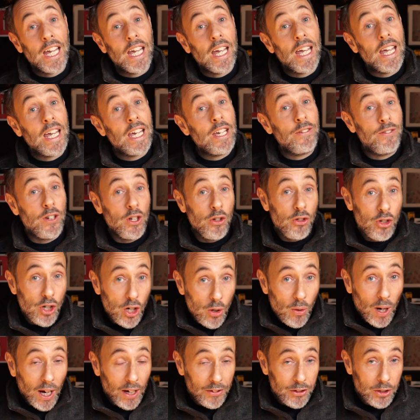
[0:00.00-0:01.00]
If you do
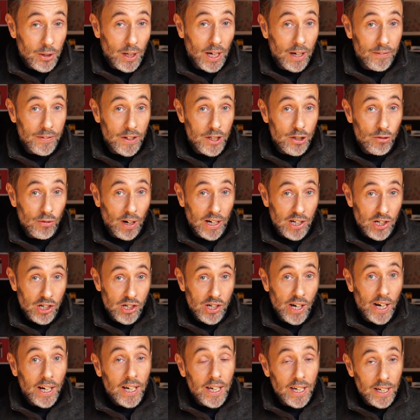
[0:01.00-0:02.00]
have to have these arranged
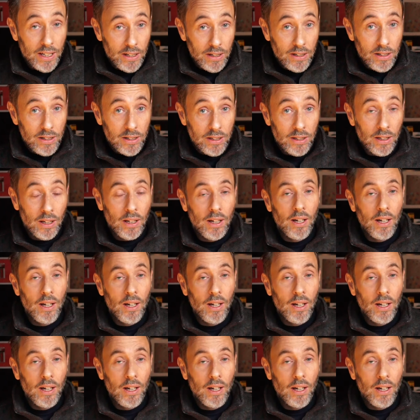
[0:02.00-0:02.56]
check-ins,